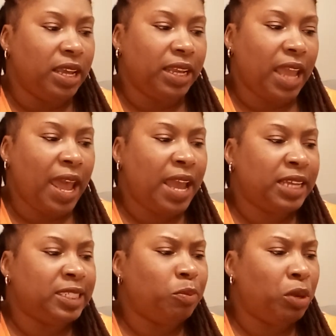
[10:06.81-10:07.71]

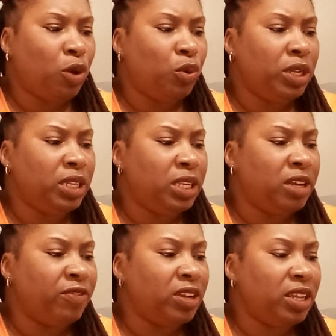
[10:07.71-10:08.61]
Gas, bloating,
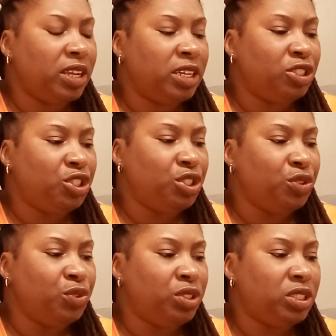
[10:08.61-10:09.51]
liver
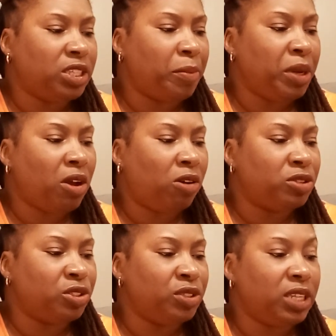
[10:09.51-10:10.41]
issues, stomach
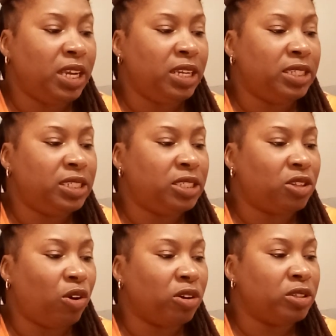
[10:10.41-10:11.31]
ulcers, eating
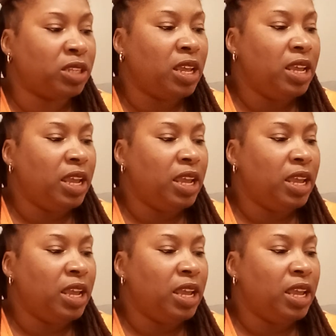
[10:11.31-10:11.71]
disorders,